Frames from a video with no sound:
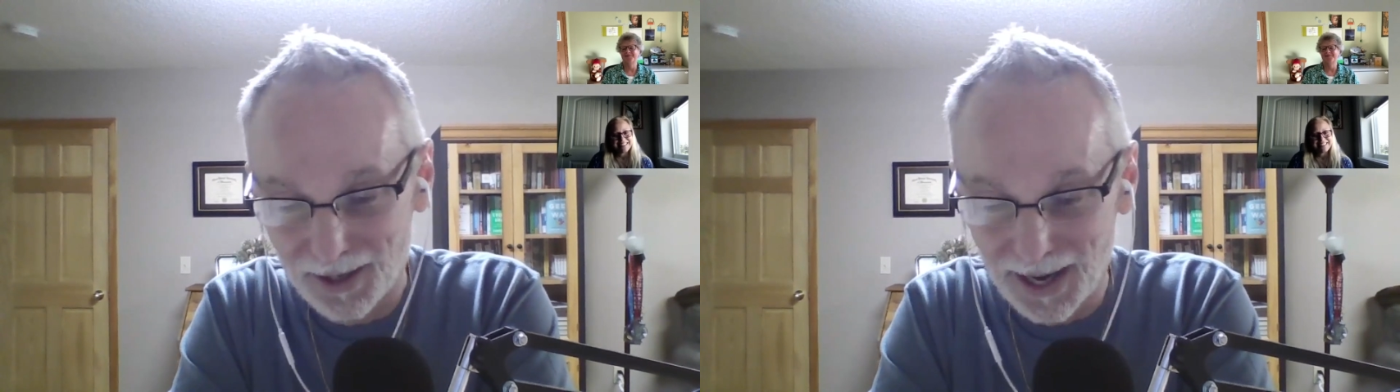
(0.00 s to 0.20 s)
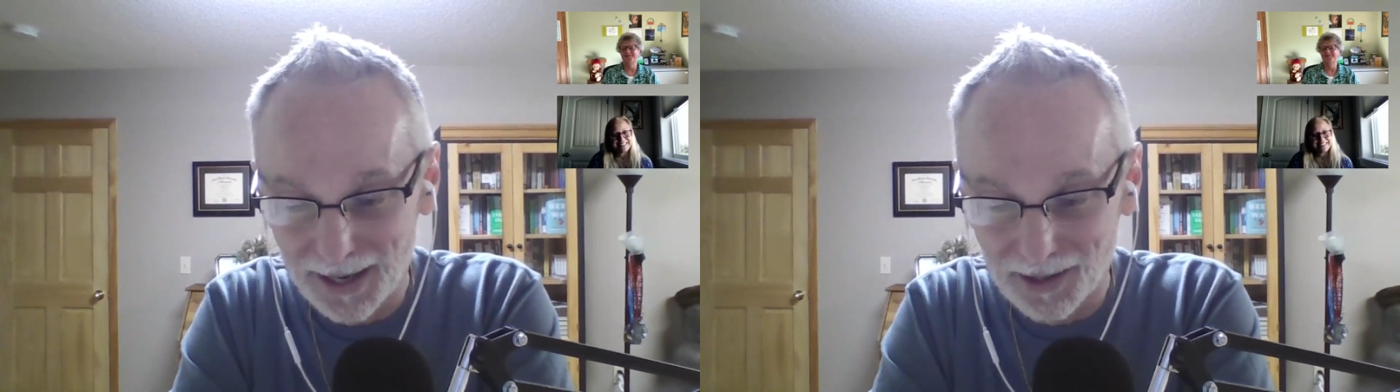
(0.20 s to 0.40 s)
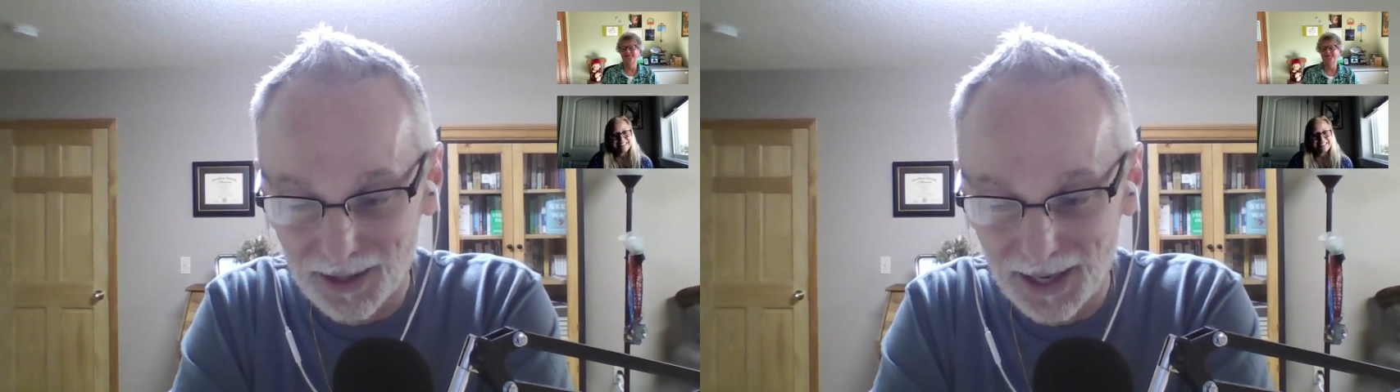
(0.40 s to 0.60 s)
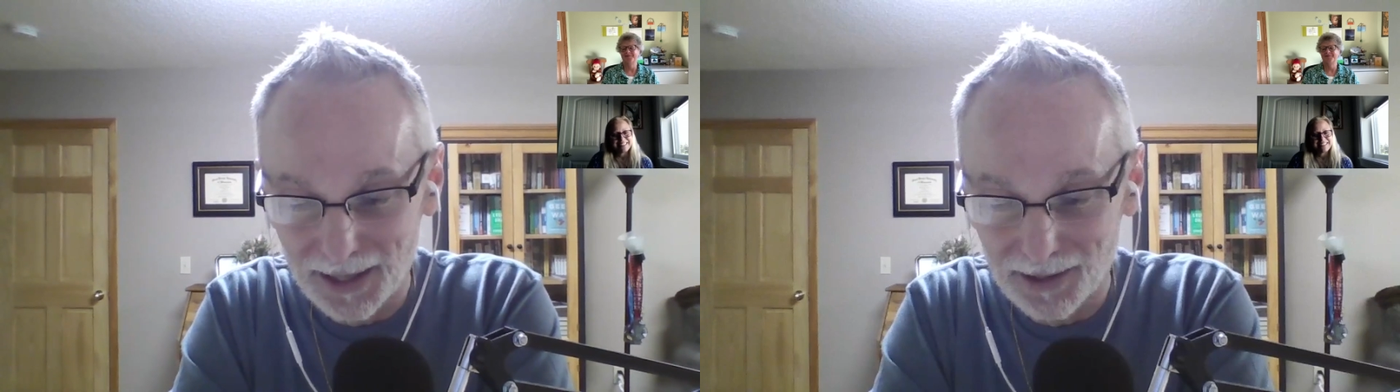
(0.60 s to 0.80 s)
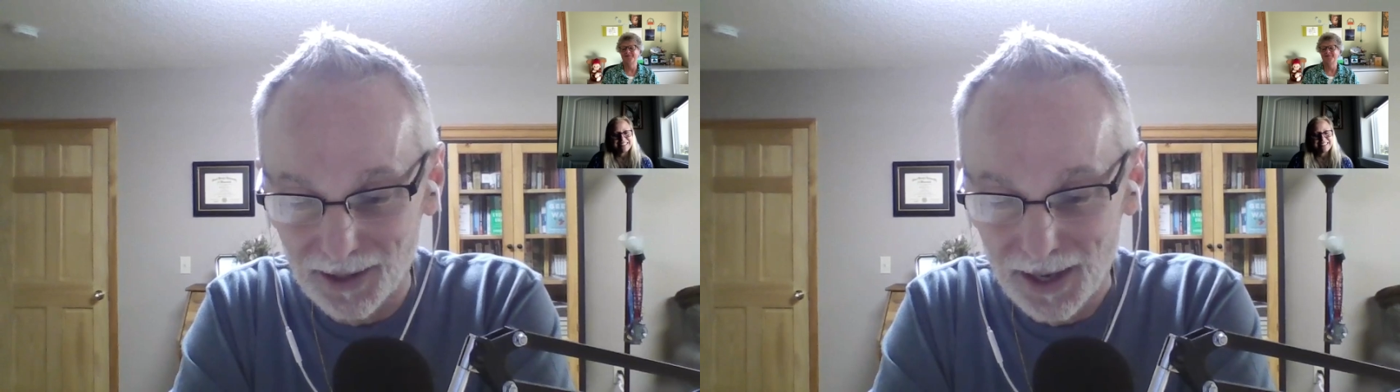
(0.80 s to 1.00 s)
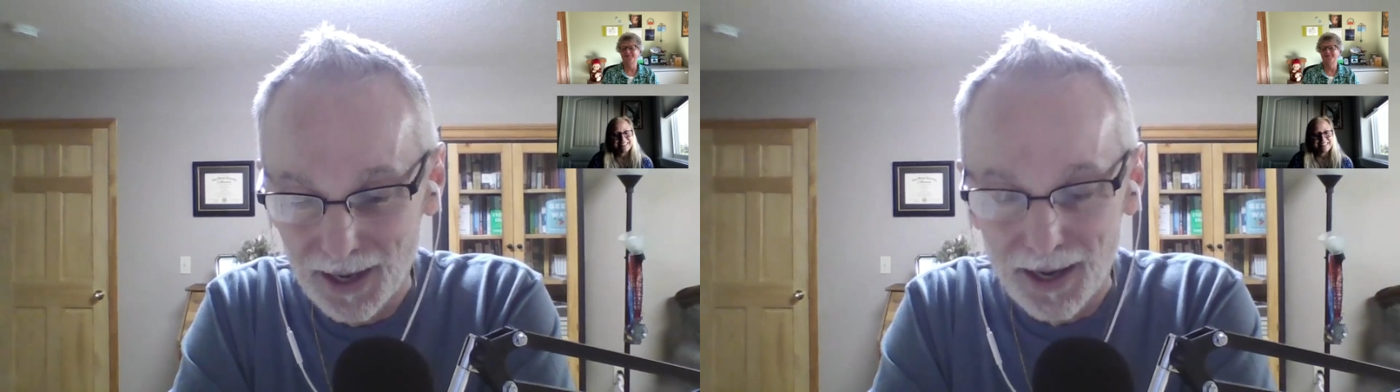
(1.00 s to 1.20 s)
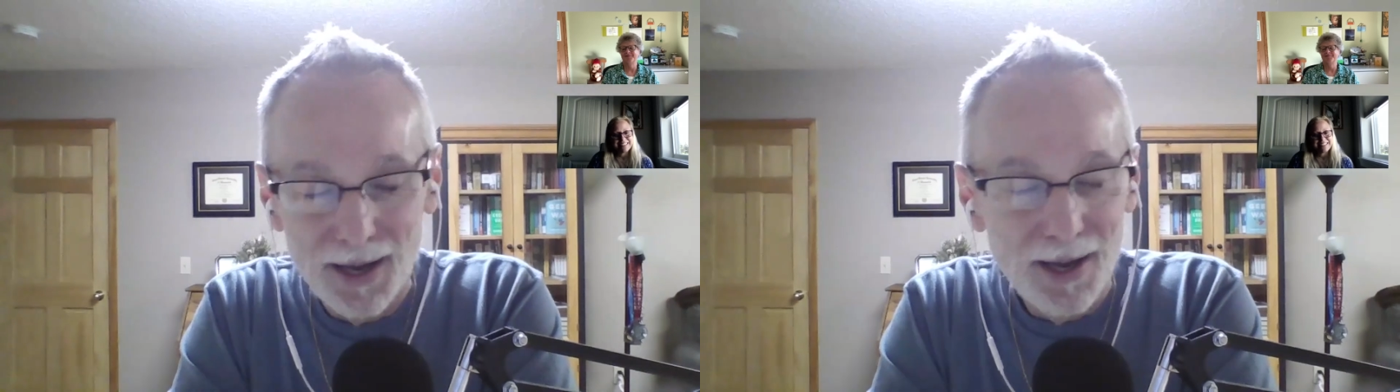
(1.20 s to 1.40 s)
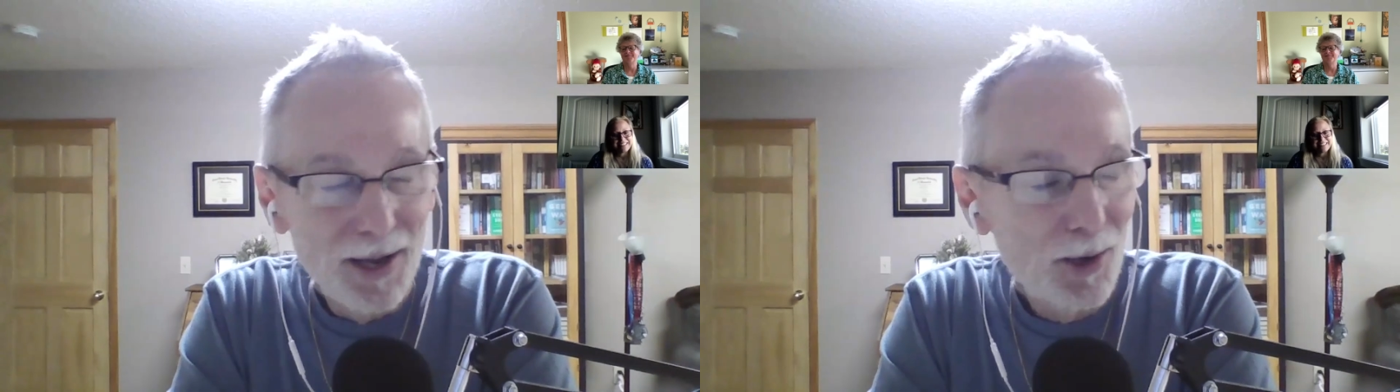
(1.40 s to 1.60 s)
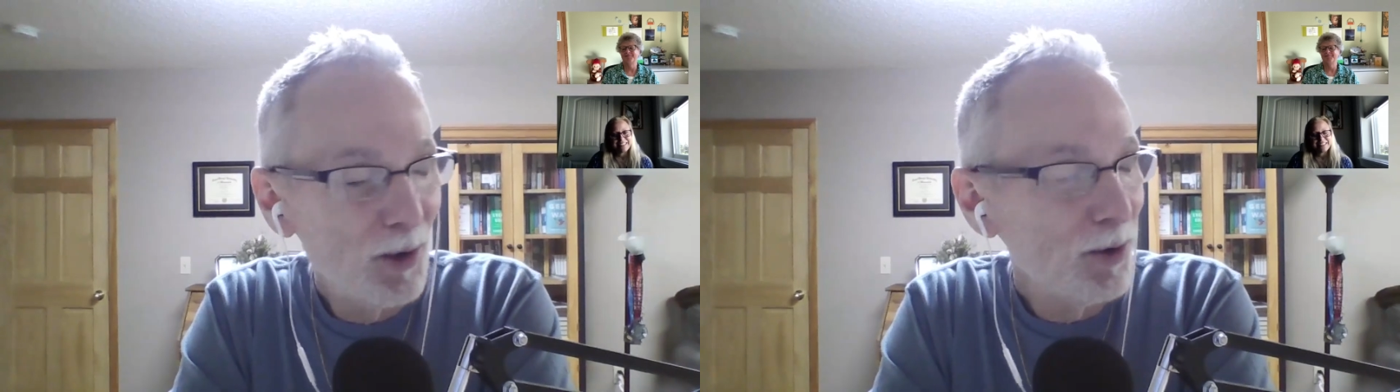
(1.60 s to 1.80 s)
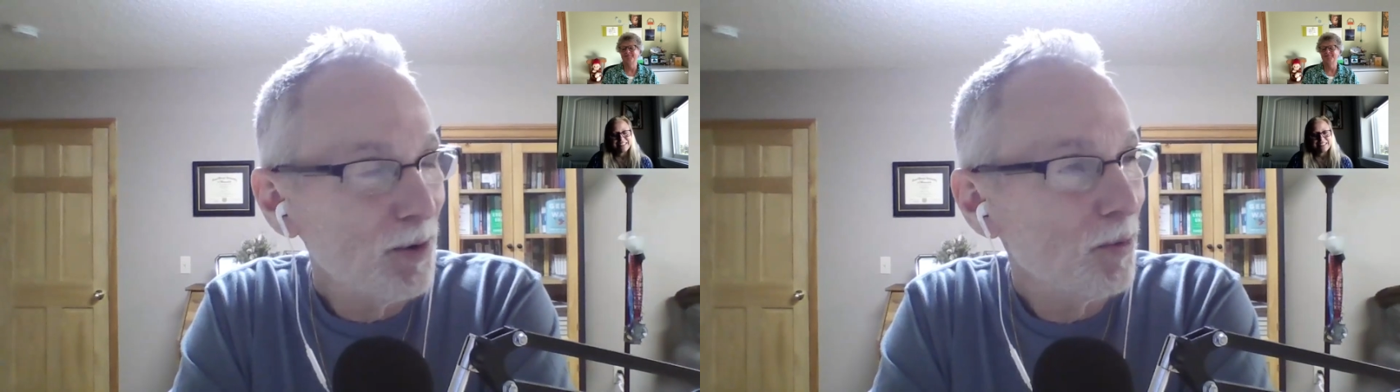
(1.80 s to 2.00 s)
the United States,
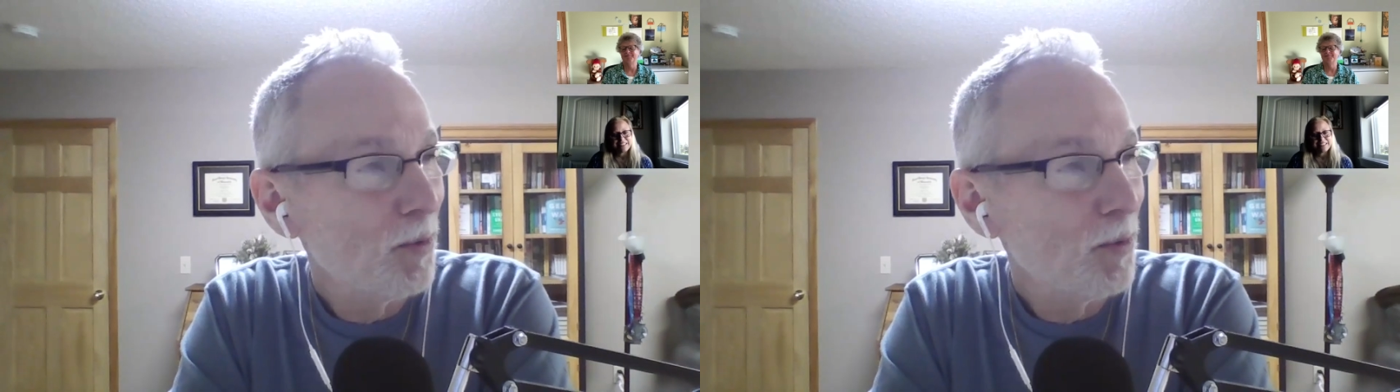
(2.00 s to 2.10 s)
who